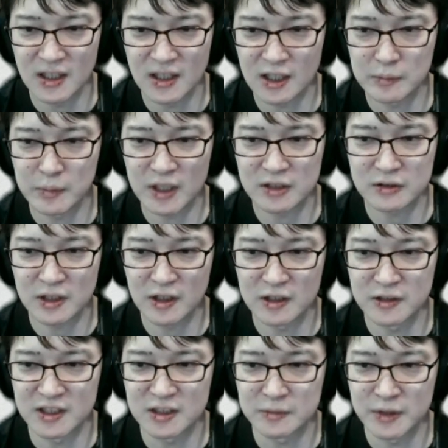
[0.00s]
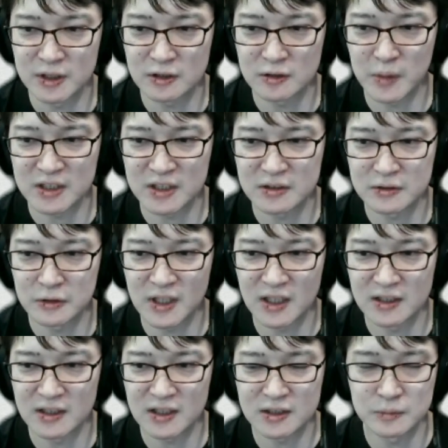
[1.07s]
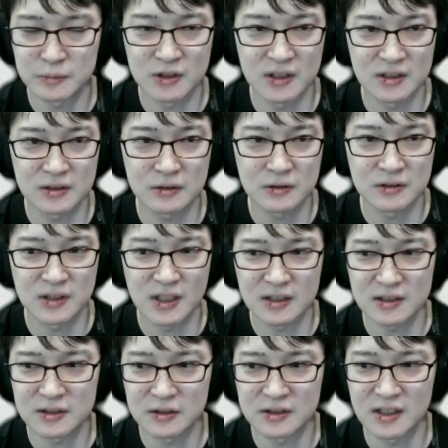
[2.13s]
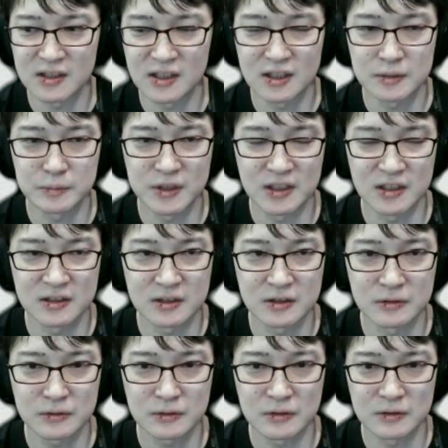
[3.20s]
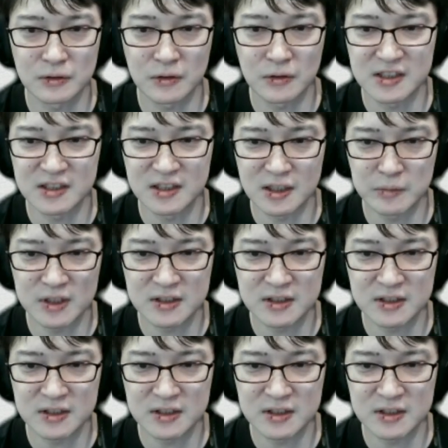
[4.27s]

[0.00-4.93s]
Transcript: So we input the headlines and text of the news articles and let the familiar